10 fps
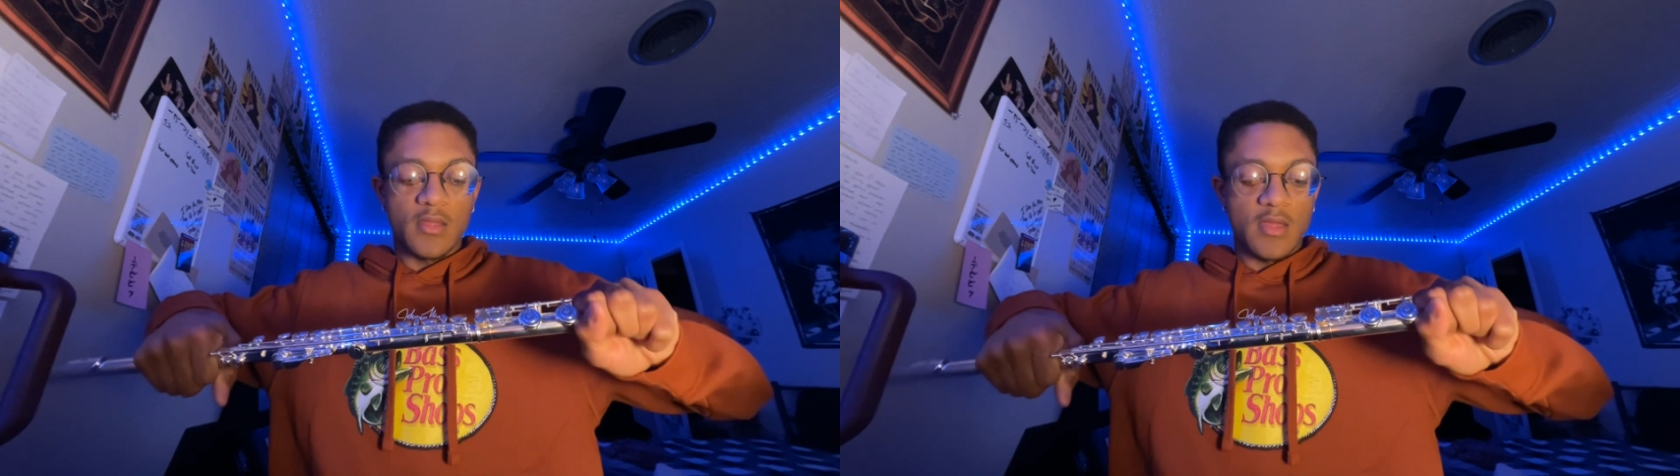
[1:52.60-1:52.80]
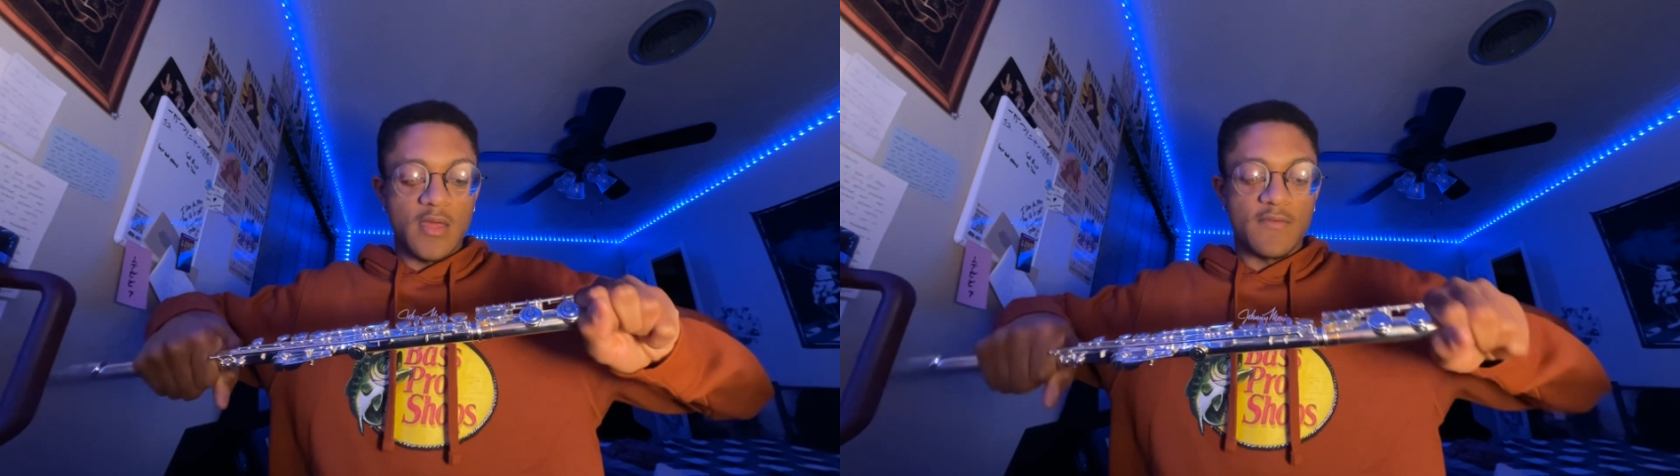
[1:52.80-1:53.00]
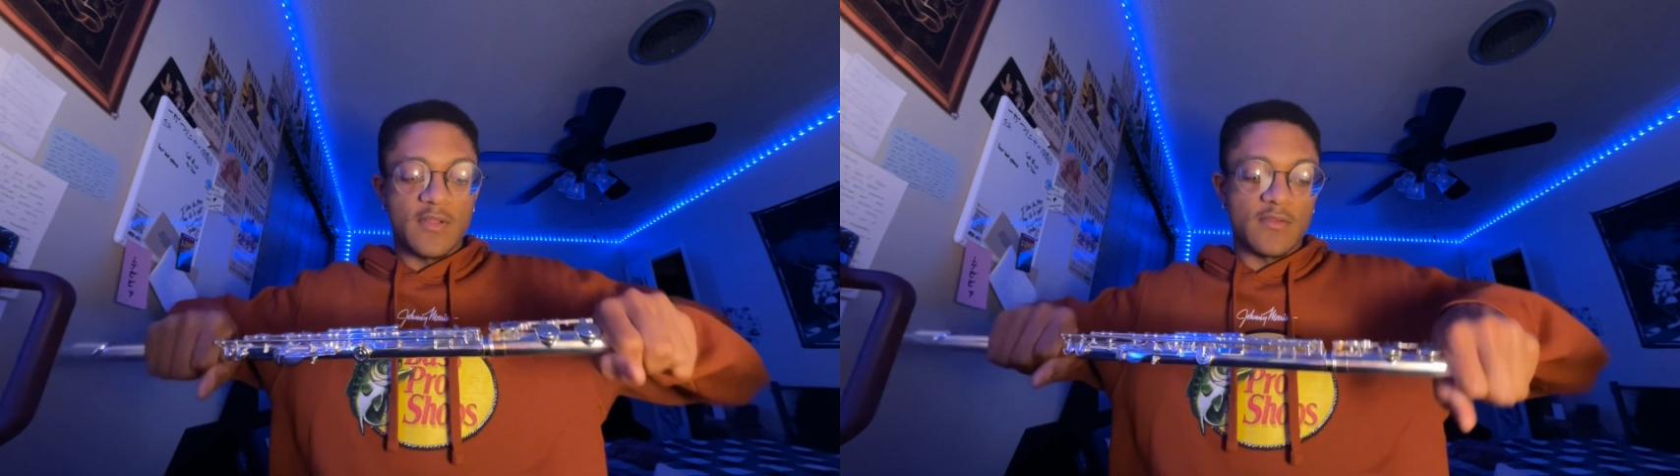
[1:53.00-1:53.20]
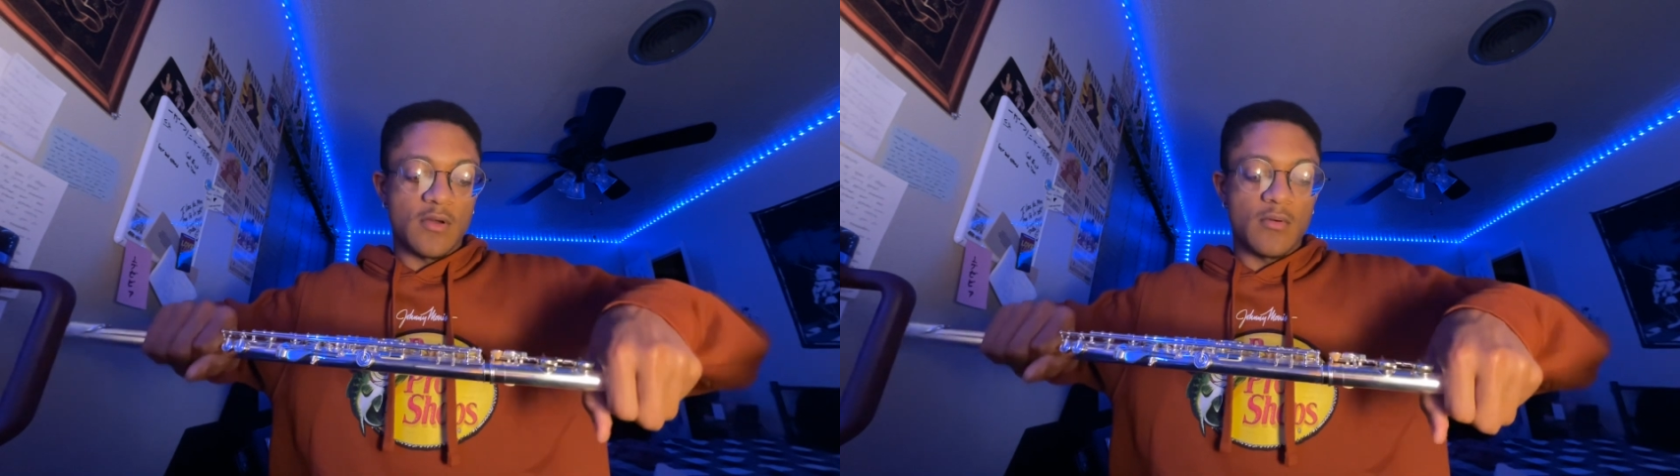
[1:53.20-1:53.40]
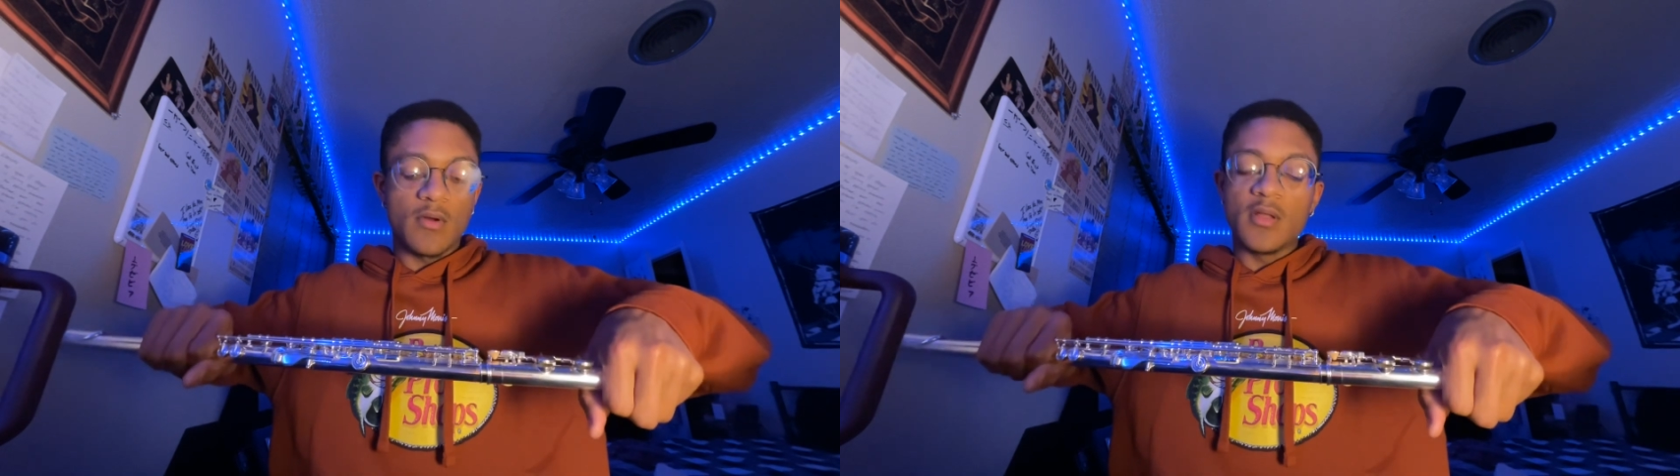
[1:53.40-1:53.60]
if it doesn't
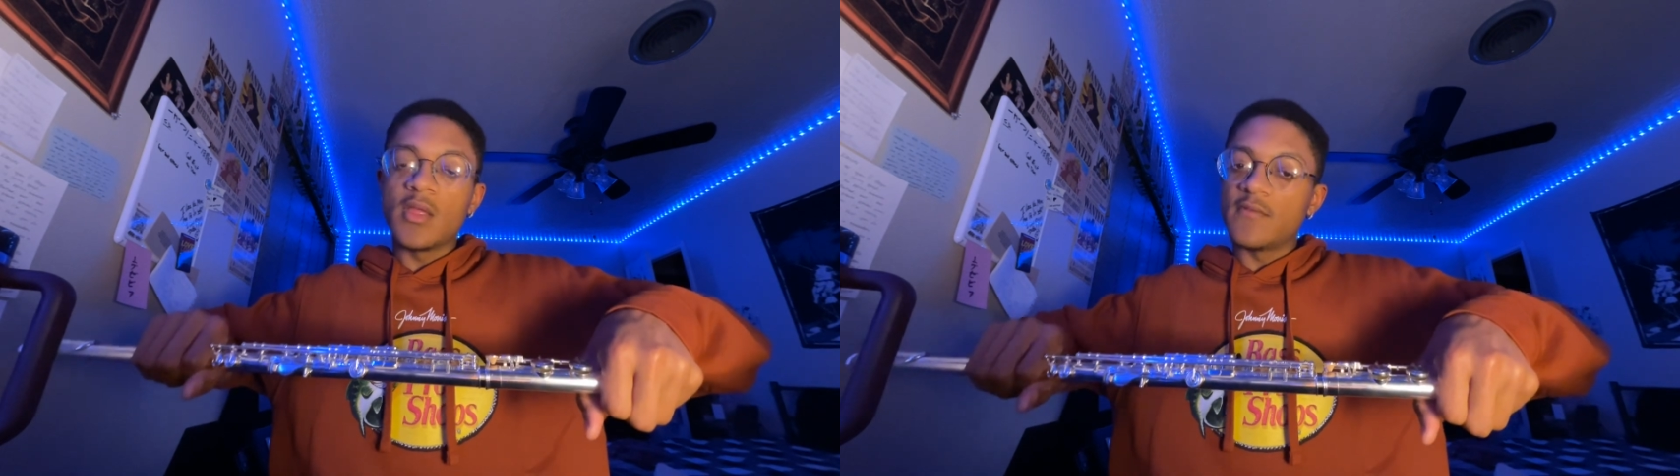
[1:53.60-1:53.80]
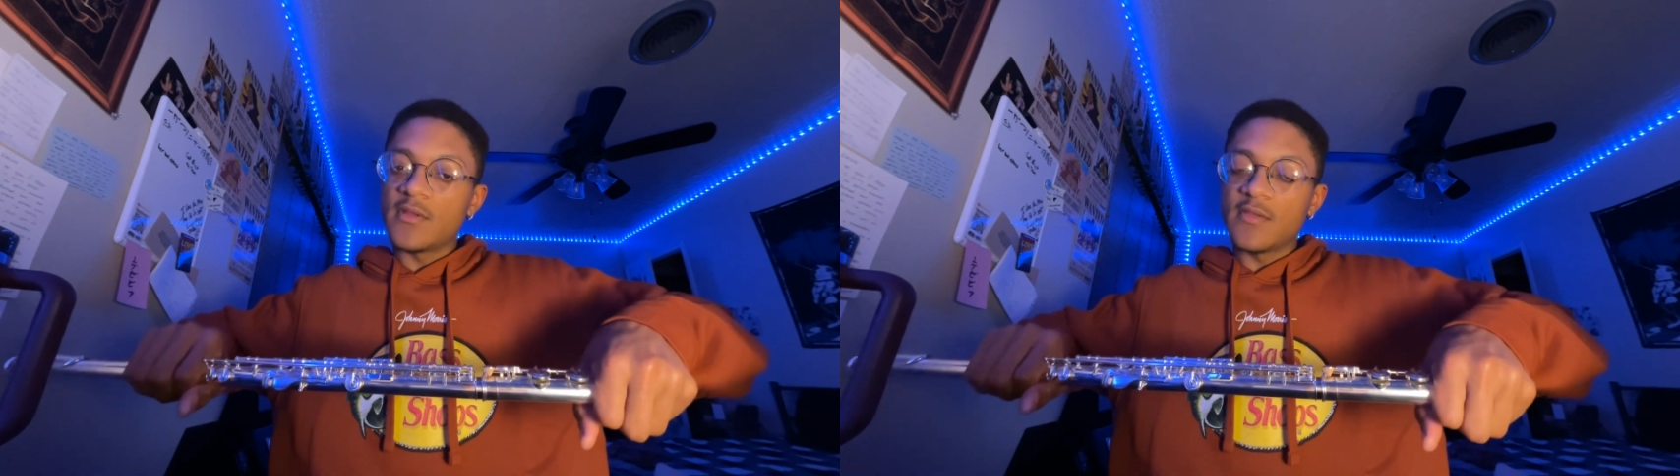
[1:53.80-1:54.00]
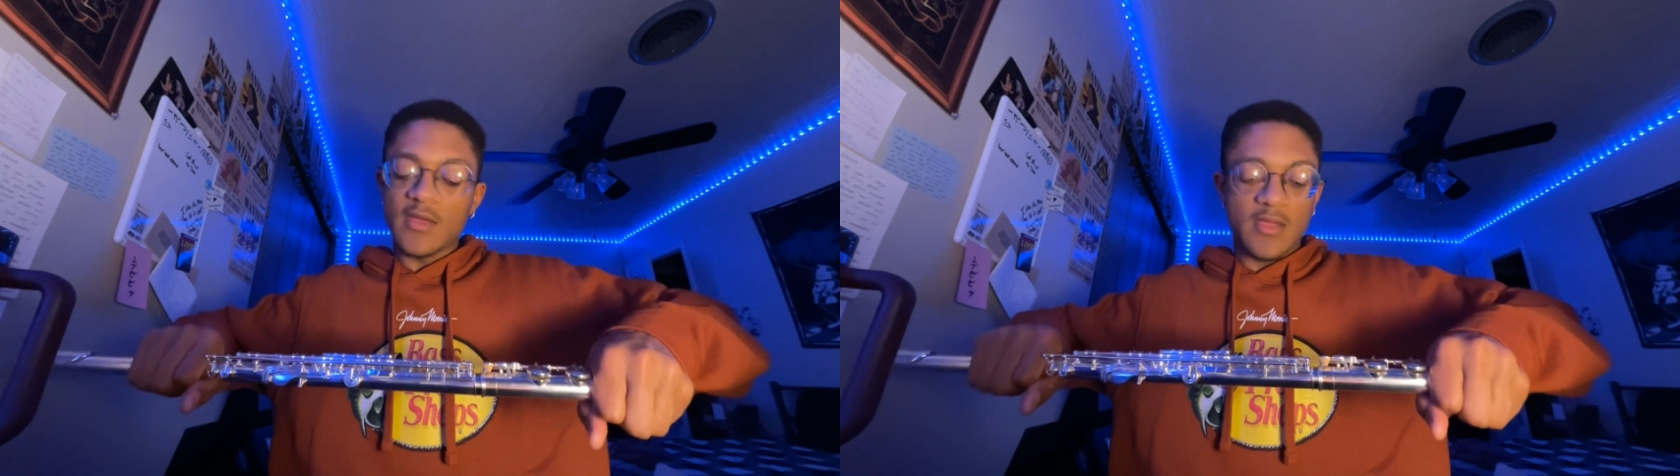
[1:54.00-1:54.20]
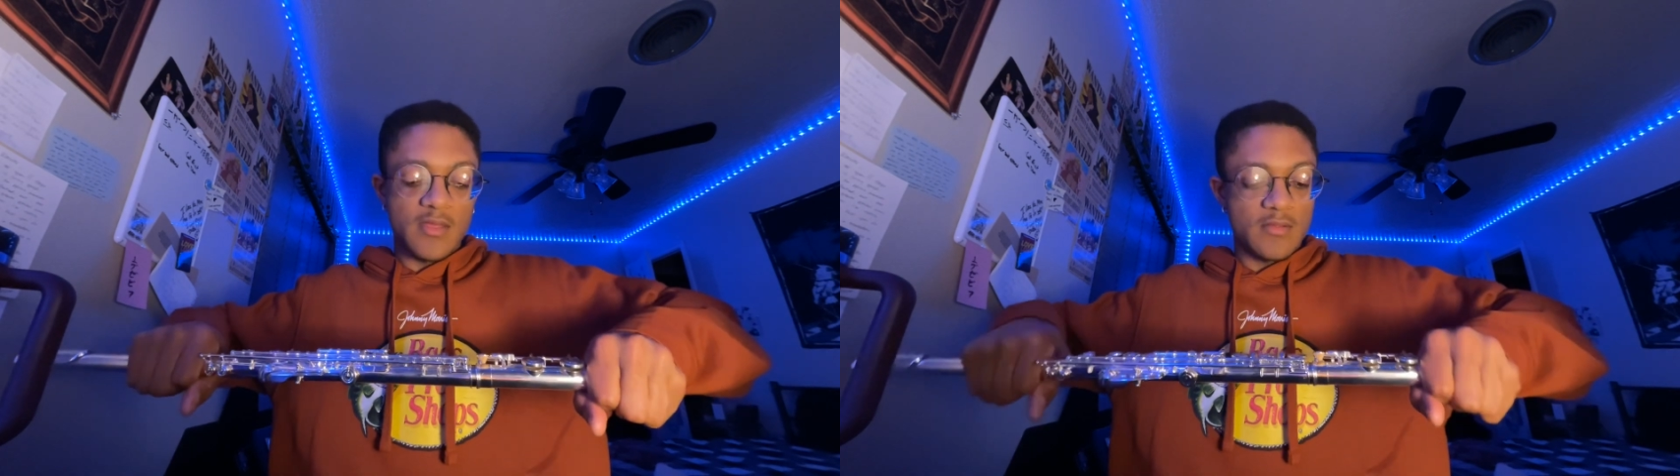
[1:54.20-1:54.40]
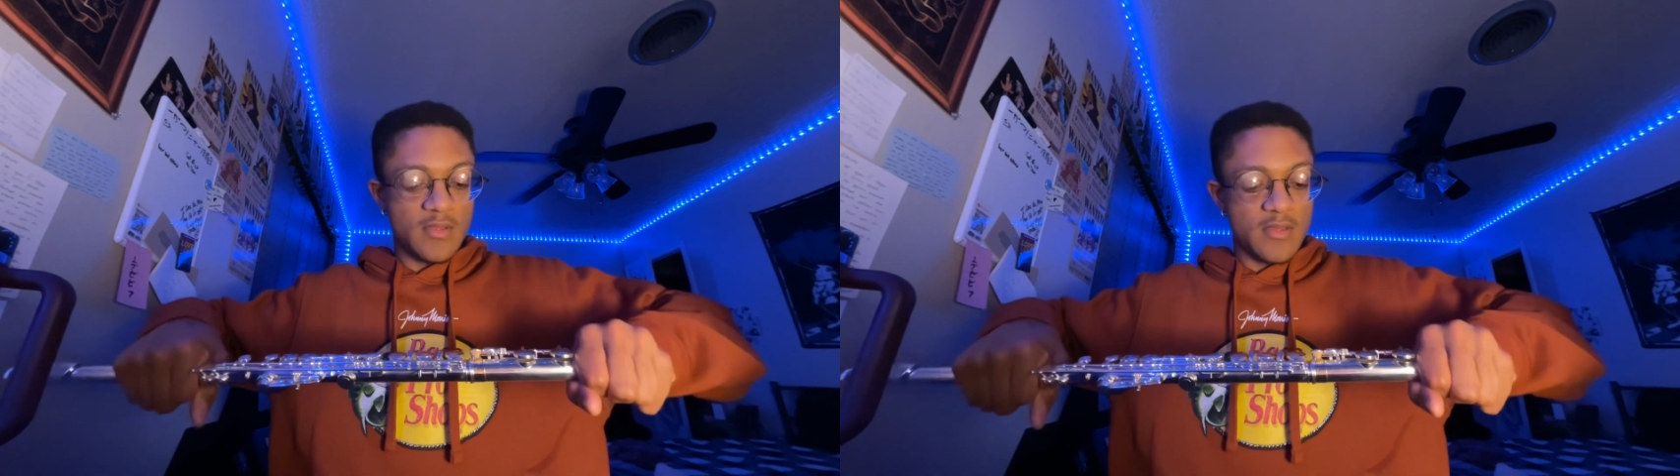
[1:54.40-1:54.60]
go on, give it a second,